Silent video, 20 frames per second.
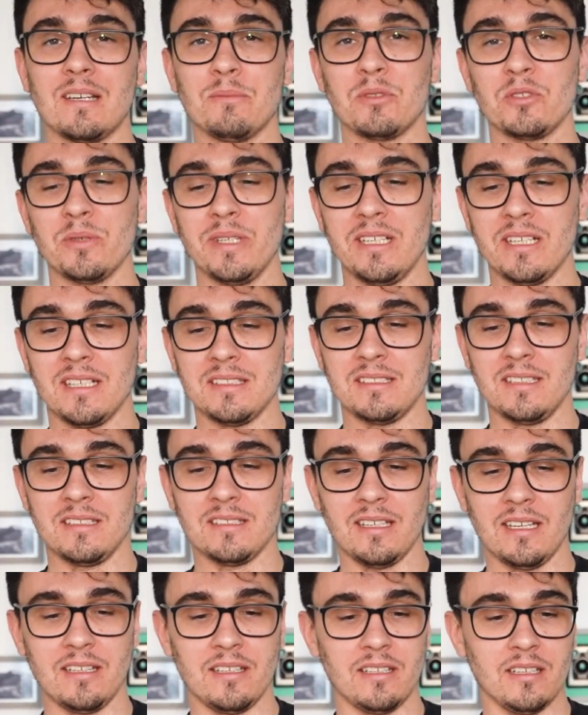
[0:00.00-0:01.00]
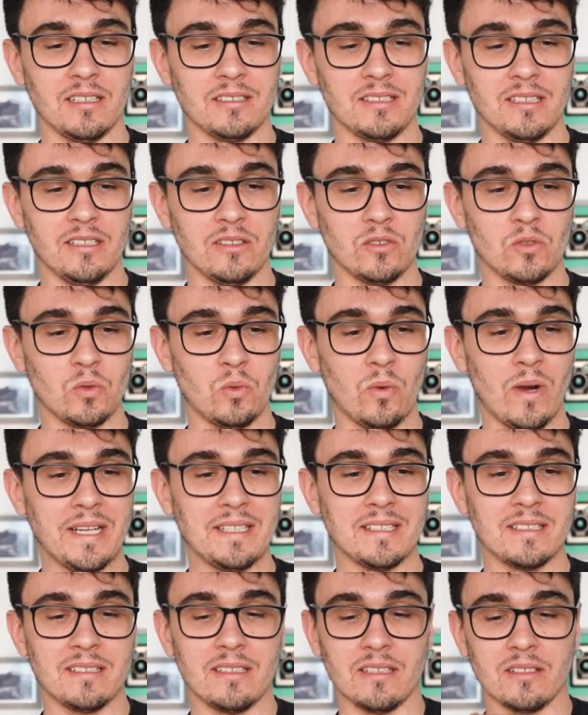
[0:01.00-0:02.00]
Between 1910 and
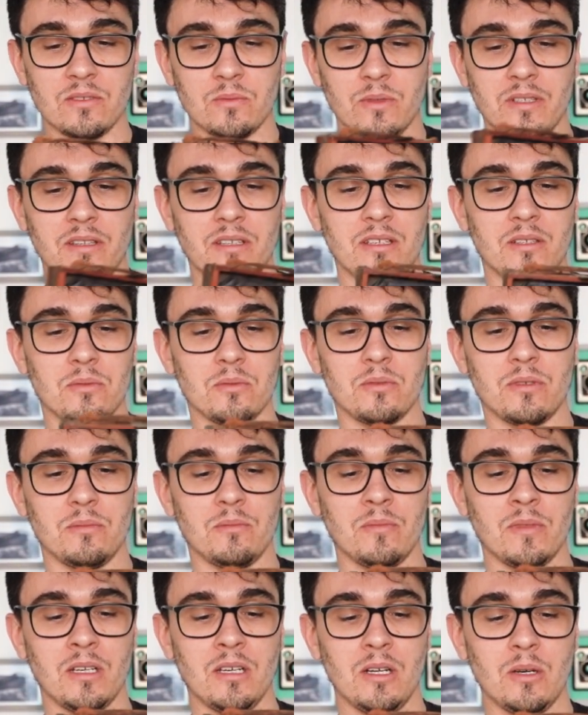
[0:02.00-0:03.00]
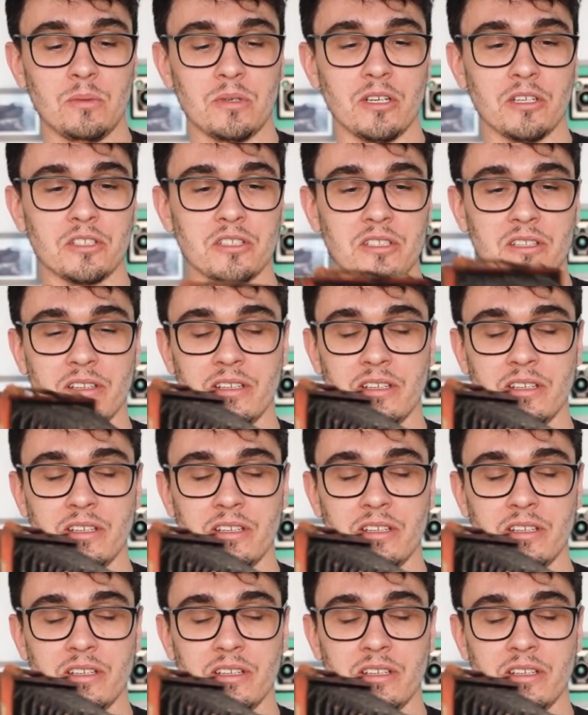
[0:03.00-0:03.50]
1920 is when these were in production.